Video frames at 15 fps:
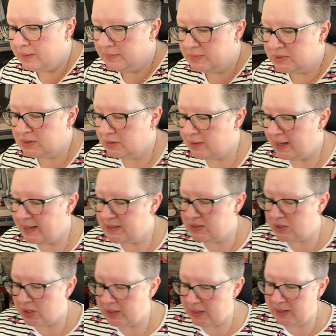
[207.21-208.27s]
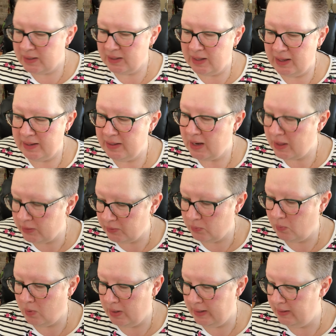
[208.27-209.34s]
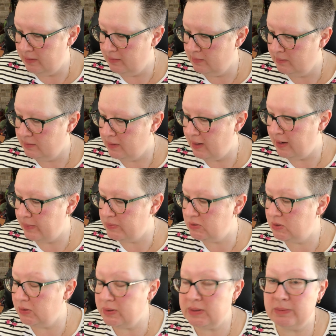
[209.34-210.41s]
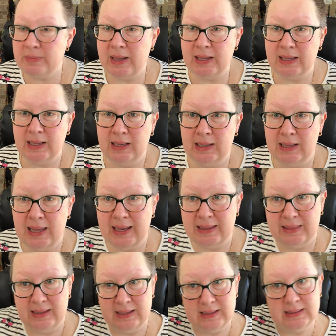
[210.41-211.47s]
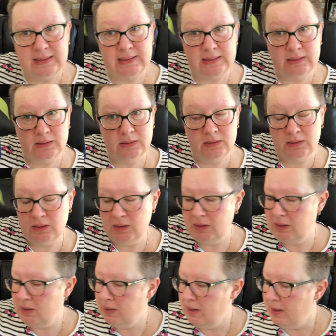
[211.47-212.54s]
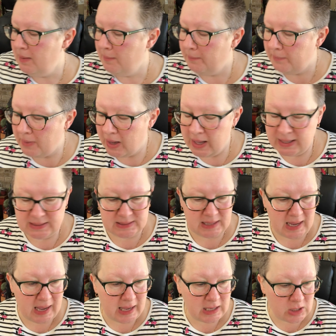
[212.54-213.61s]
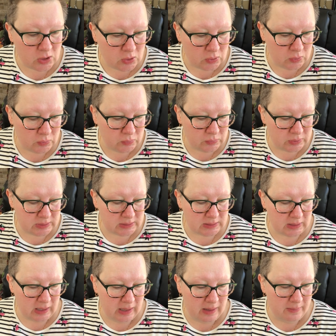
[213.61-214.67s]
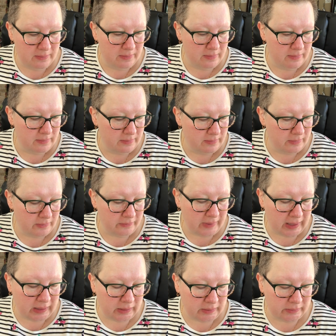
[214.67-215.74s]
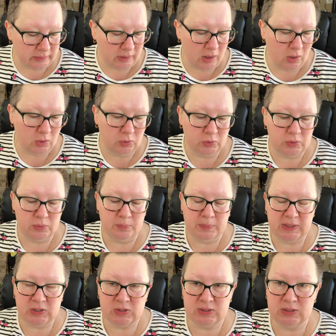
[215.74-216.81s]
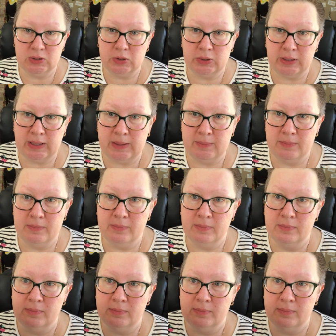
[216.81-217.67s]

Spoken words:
So I started another one, and I was going to make it like this, but I used regular old Peaches and Cream